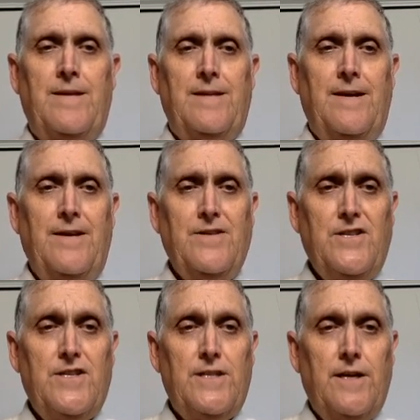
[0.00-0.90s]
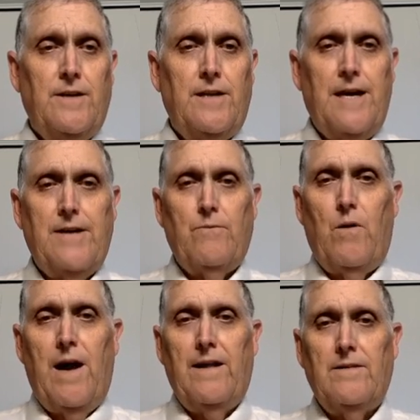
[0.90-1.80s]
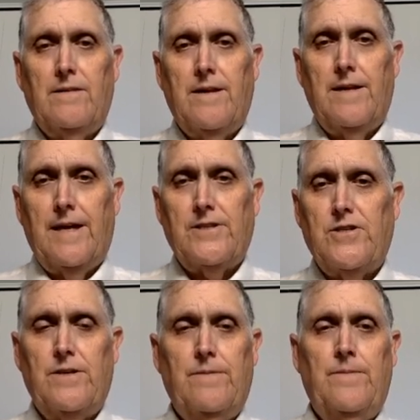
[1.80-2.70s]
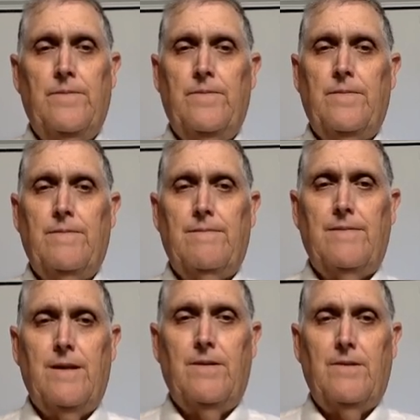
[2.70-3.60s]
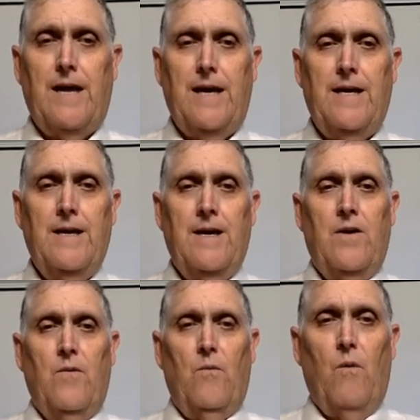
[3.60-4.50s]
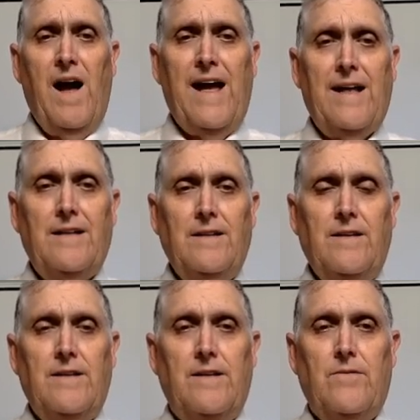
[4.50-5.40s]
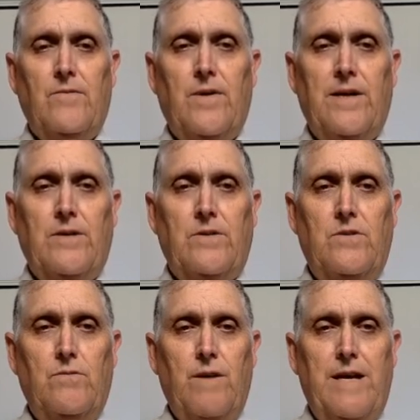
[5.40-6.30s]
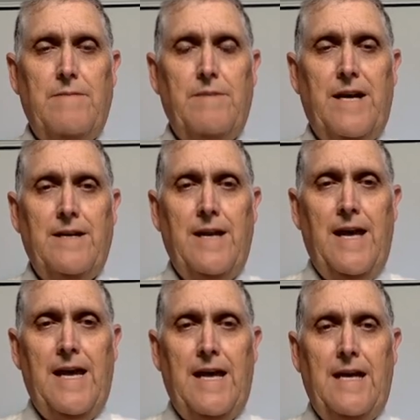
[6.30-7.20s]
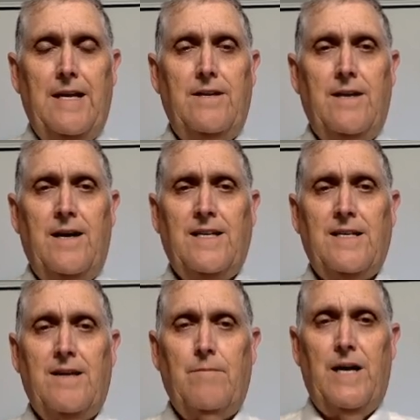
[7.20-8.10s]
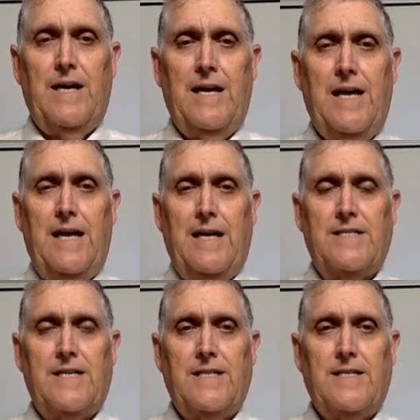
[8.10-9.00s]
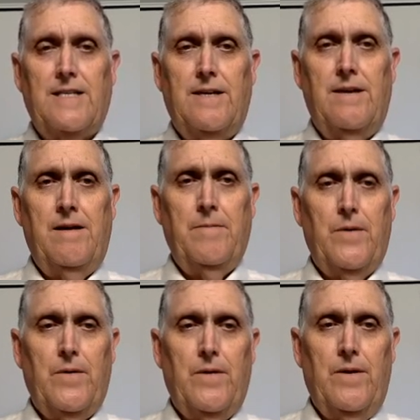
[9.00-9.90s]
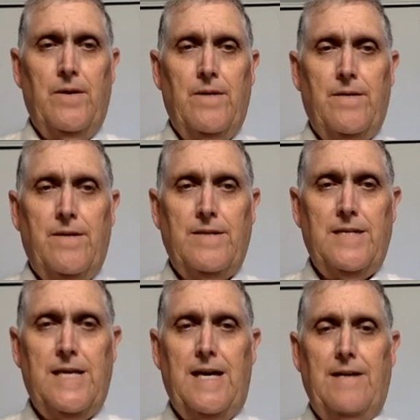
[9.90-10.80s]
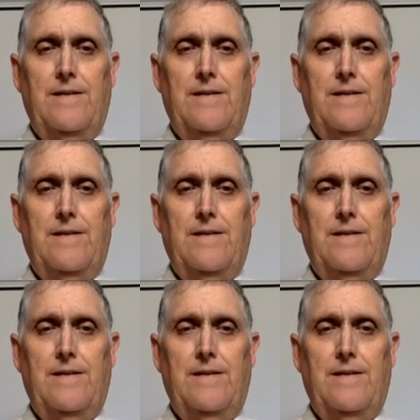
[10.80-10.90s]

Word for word: Now here's a single line while connection. Okay, while we're going to read button A, not button A because that's the number 10.